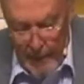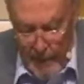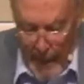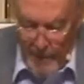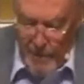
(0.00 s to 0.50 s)

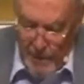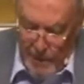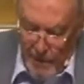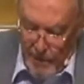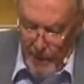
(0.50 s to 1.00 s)

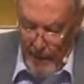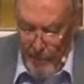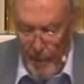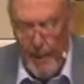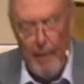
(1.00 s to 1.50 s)
Docetists, they
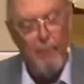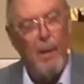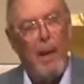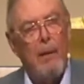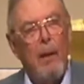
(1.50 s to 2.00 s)
believed
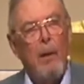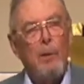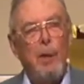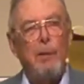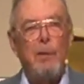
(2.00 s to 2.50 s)
that
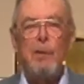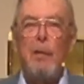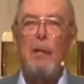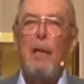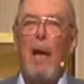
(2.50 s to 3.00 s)
Jesus
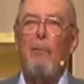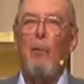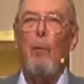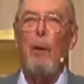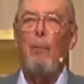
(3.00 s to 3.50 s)
didn't have a
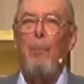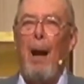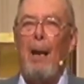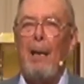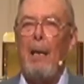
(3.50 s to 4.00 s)
real
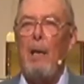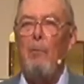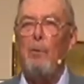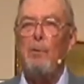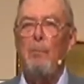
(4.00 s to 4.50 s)
body, he was